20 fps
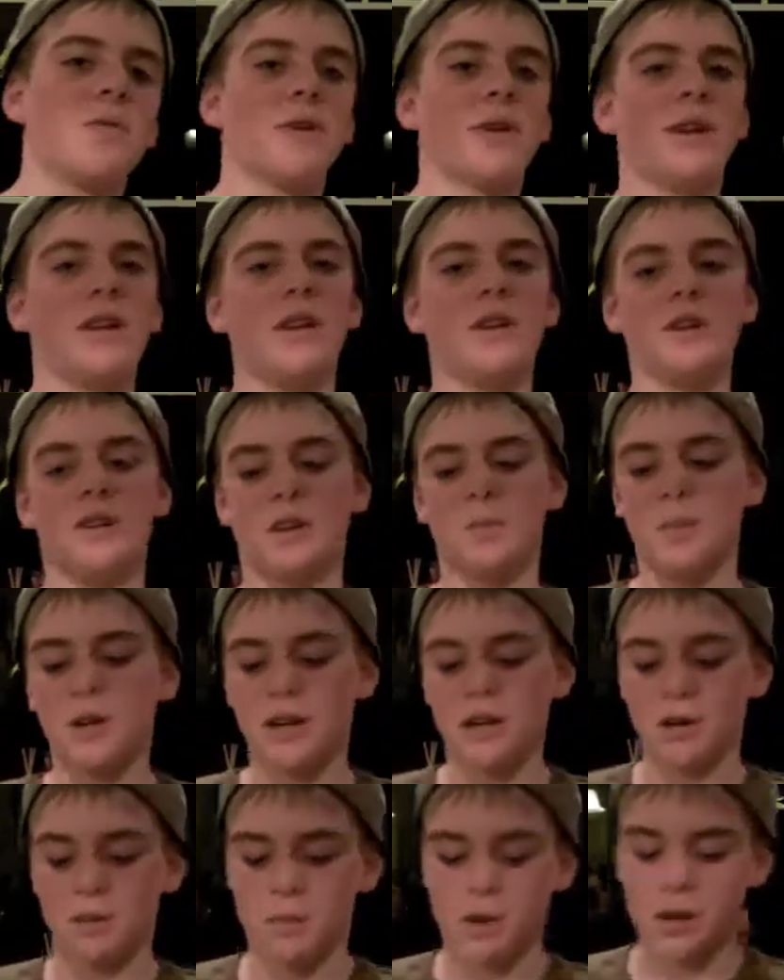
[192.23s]
we're going to use our
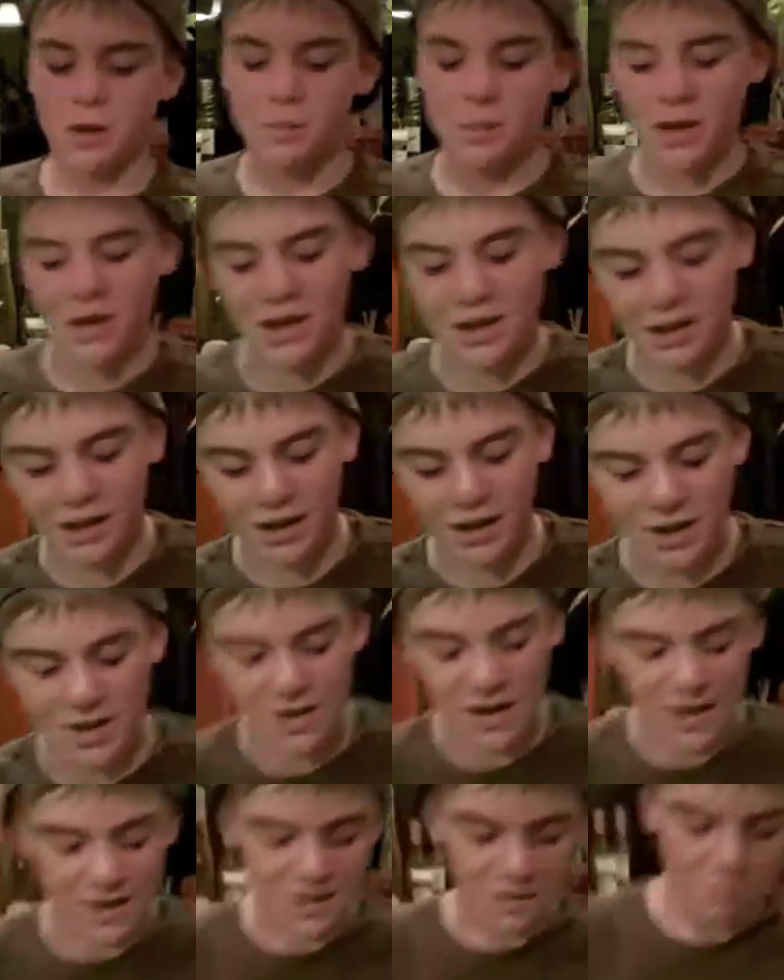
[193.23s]
beater and we're going to beat it till it's nice